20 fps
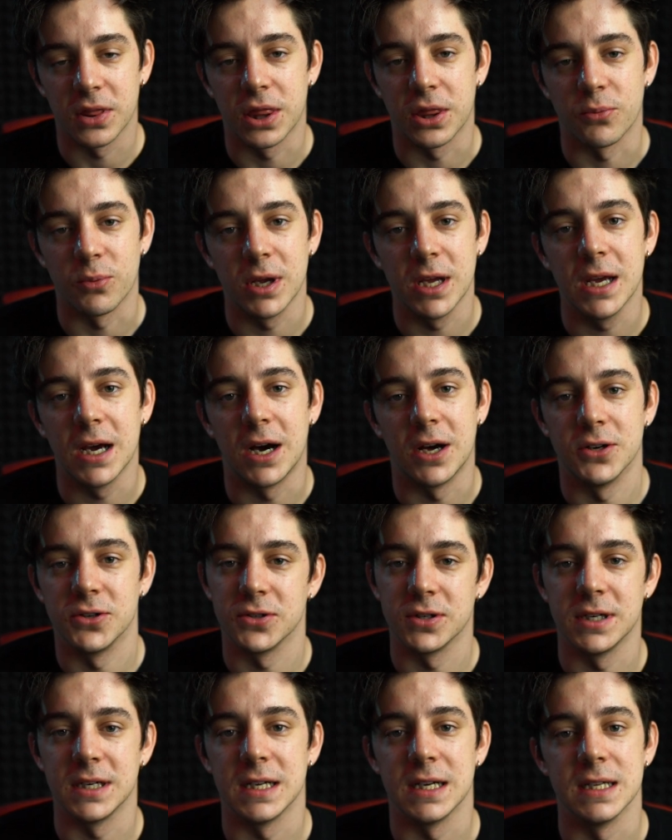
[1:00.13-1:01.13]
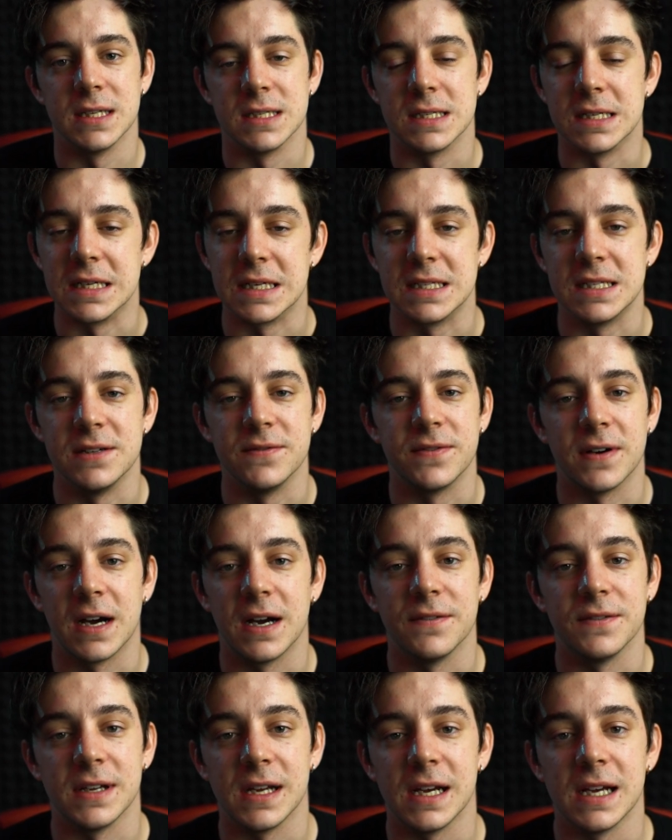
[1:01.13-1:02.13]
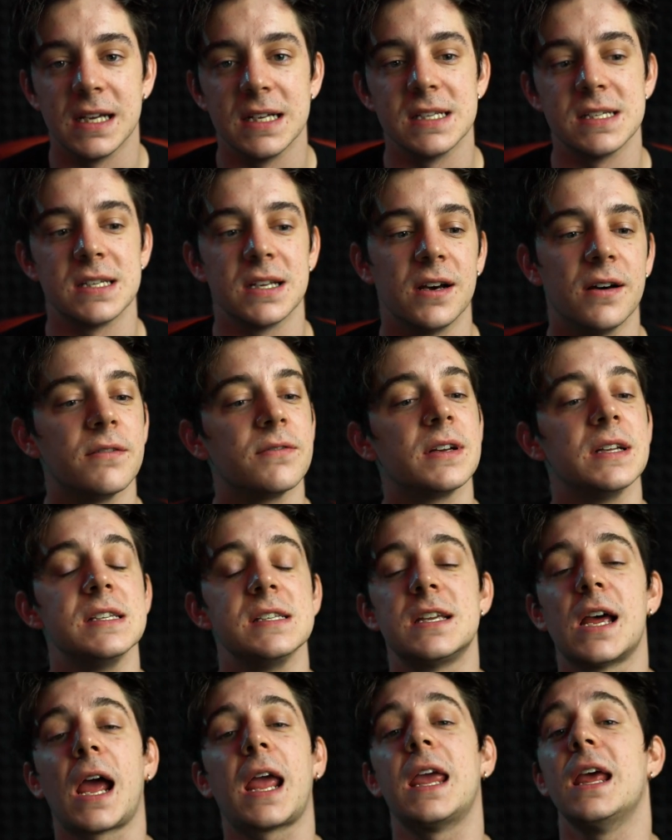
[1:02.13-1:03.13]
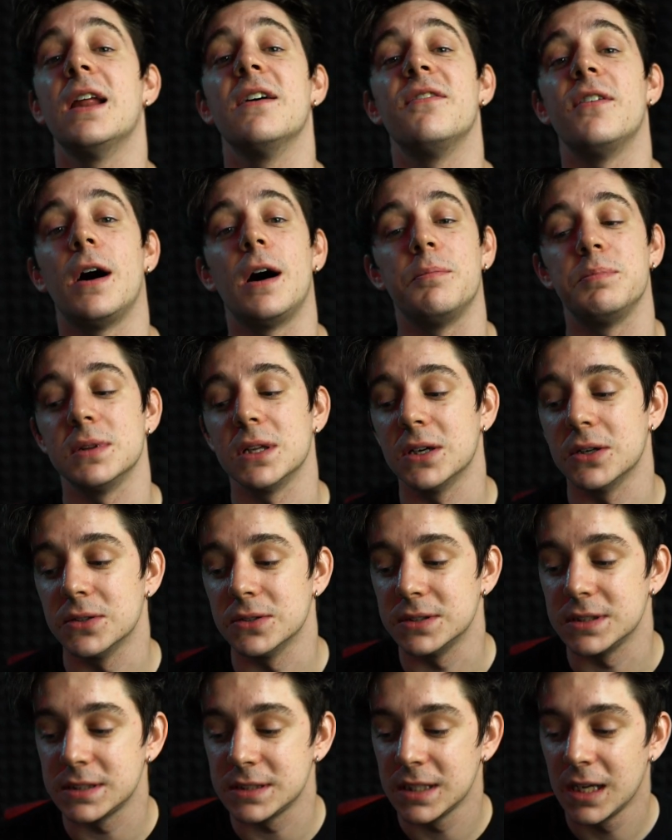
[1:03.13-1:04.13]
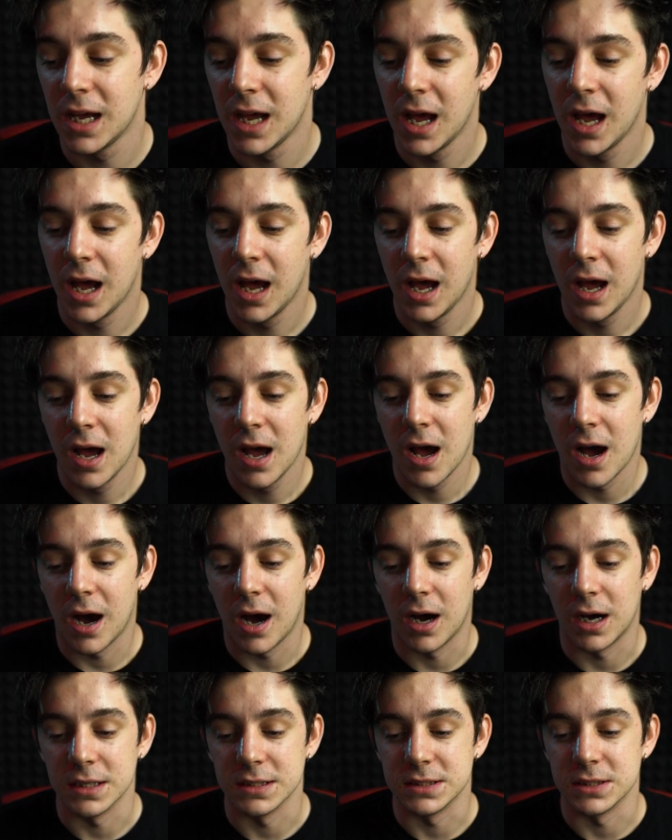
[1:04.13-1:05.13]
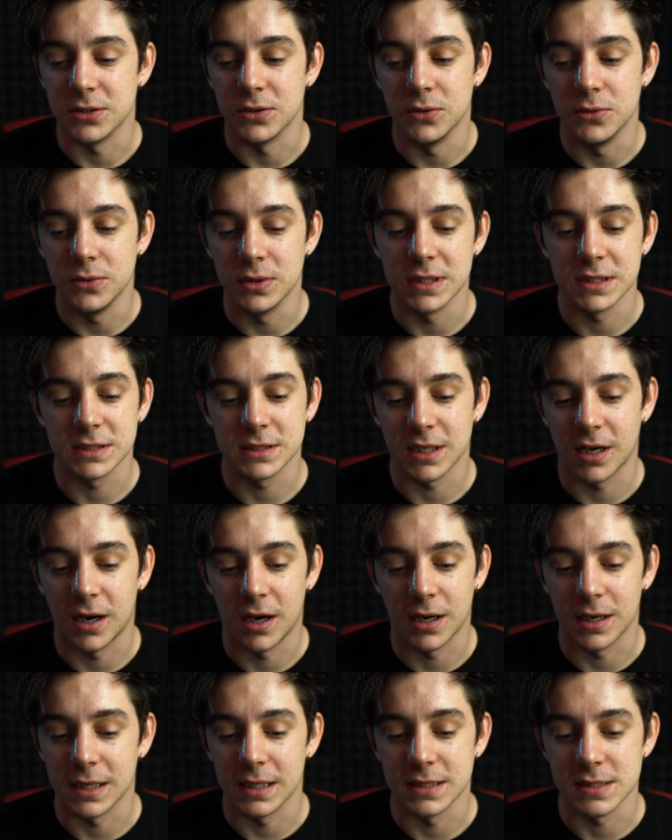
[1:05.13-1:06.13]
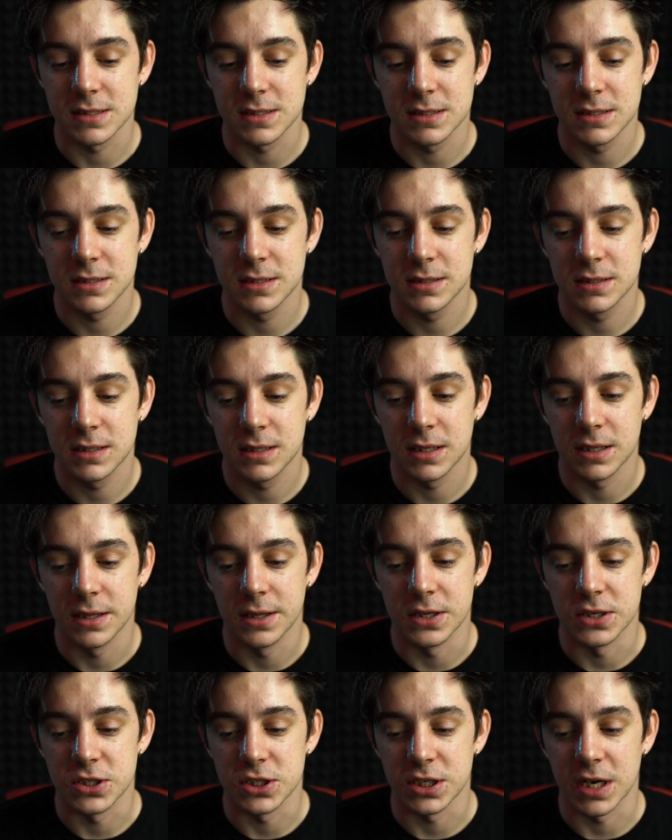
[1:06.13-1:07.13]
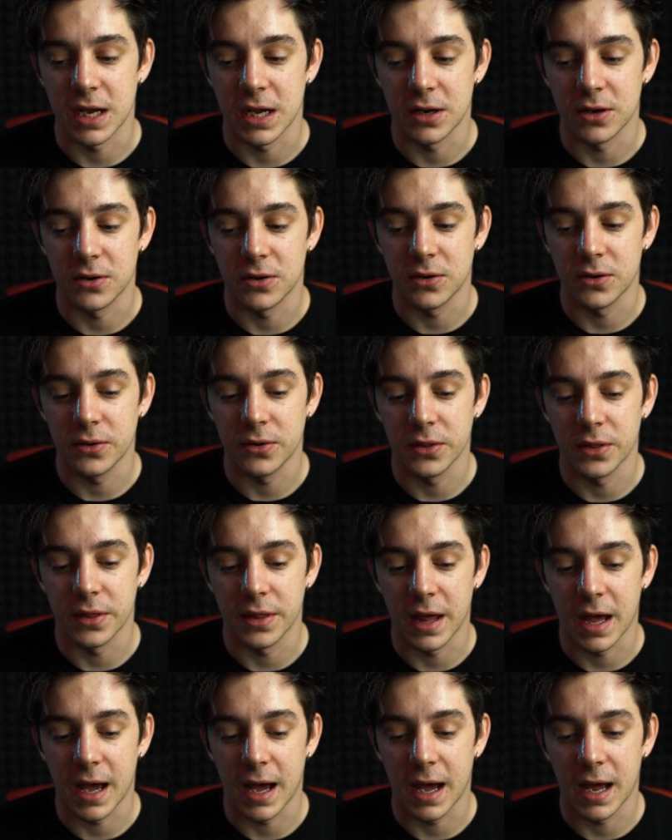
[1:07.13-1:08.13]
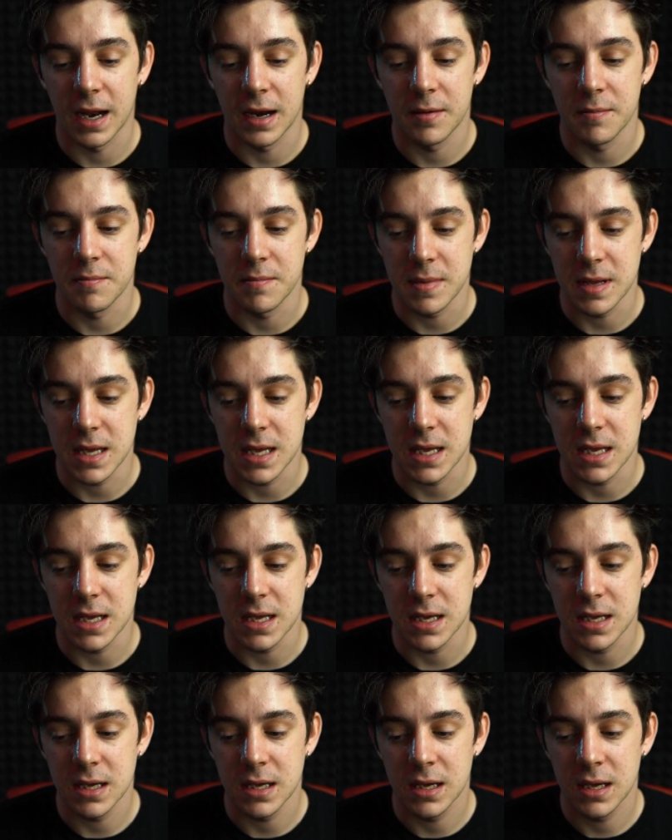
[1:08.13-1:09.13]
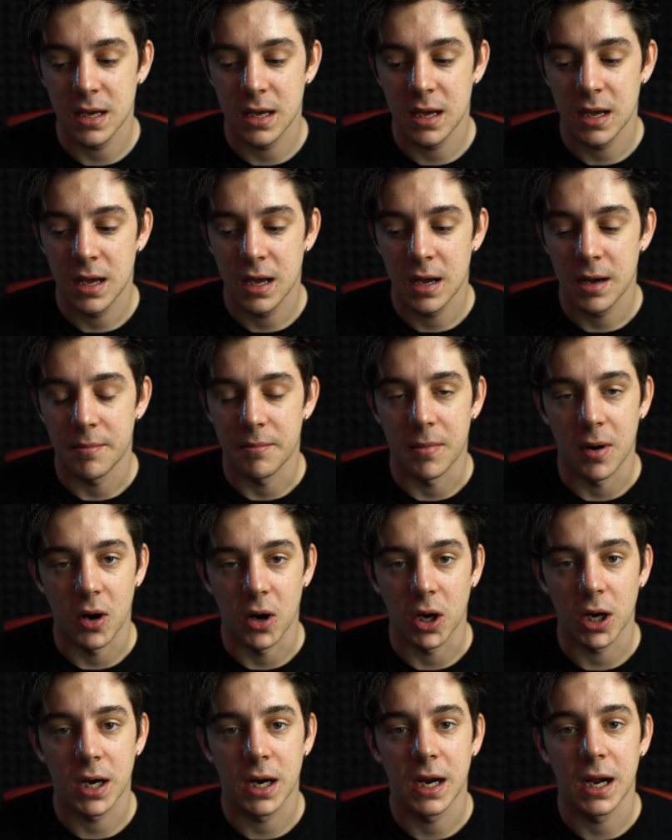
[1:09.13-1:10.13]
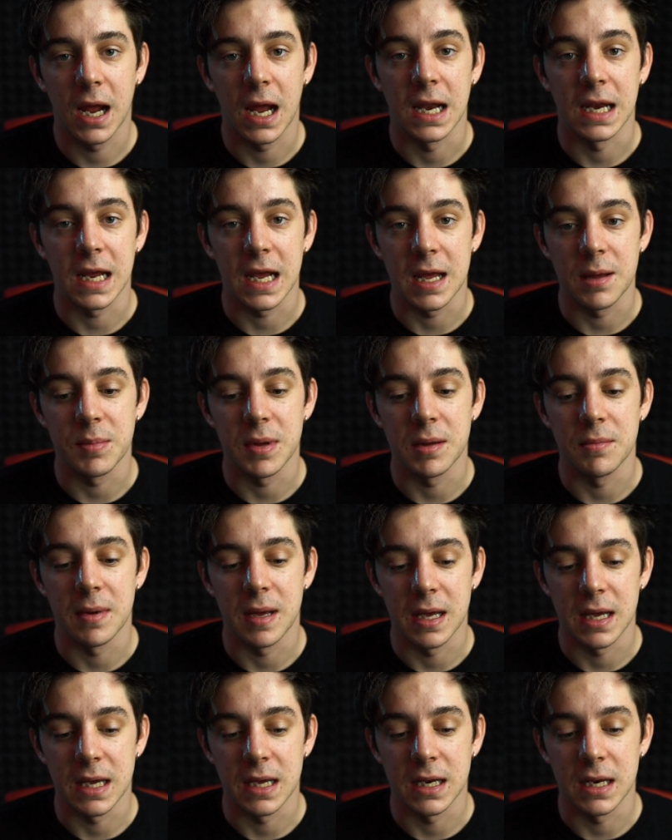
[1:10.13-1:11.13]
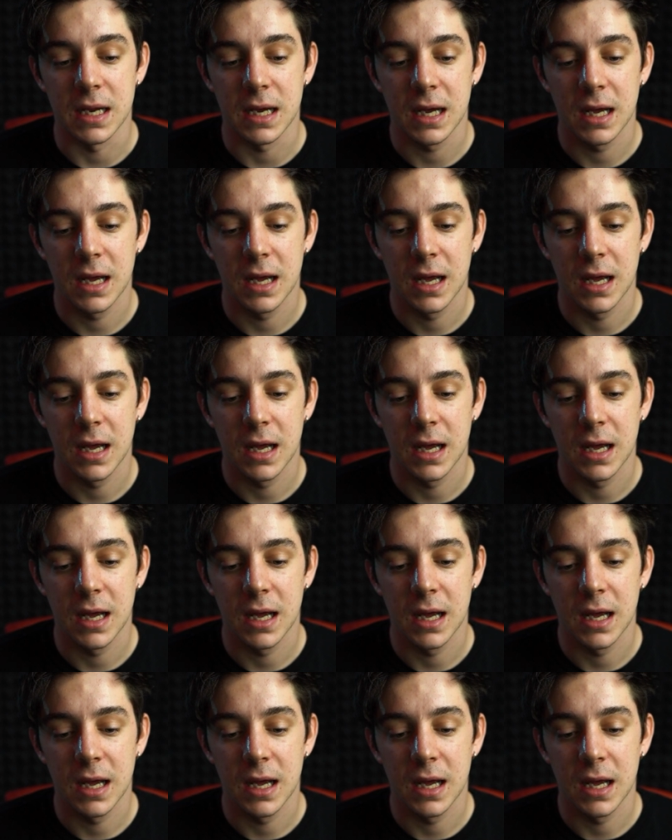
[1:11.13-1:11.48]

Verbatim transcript: 365 days of consecutive uploads onto Unus Annus, the channel that me, Mark, and Amy made,